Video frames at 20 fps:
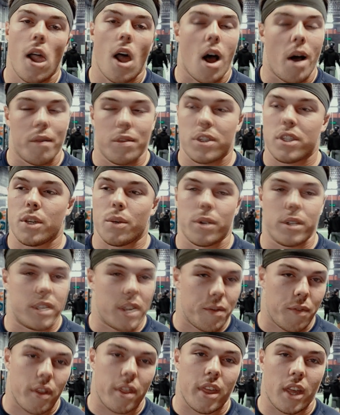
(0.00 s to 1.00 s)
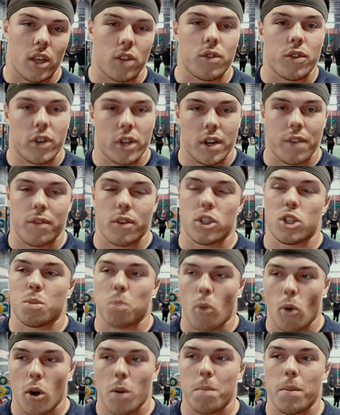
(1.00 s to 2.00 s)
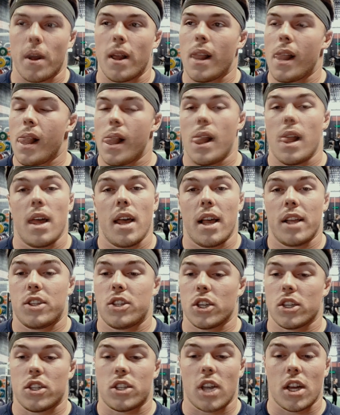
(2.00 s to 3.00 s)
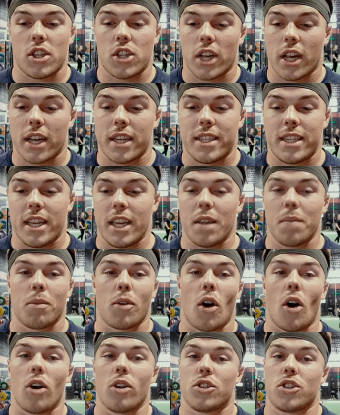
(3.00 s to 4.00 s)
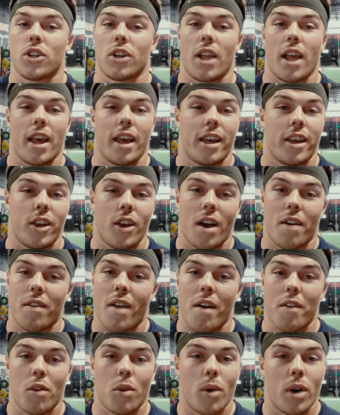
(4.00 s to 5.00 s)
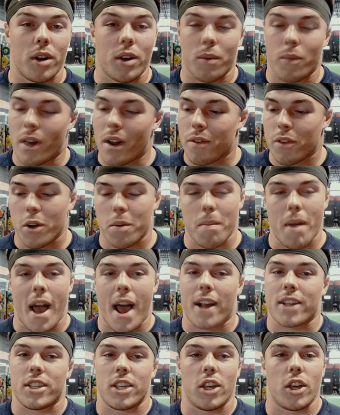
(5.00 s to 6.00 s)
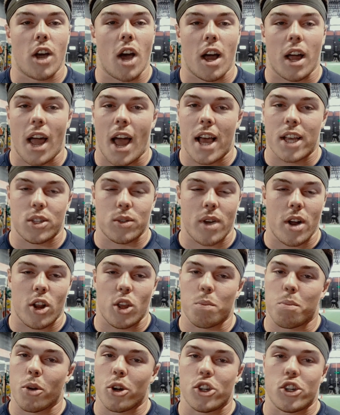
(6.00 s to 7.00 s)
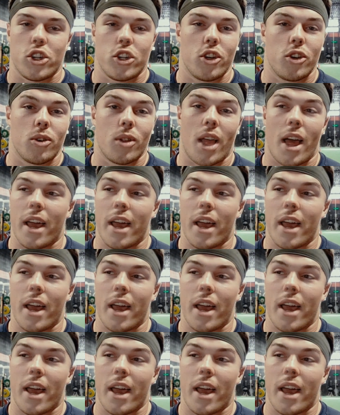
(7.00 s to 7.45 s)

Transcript: Obviously with different things for your different sport, but it's just such like a team culture. Like you have everyone, whenever you're maxing, you got guys around you pushing you.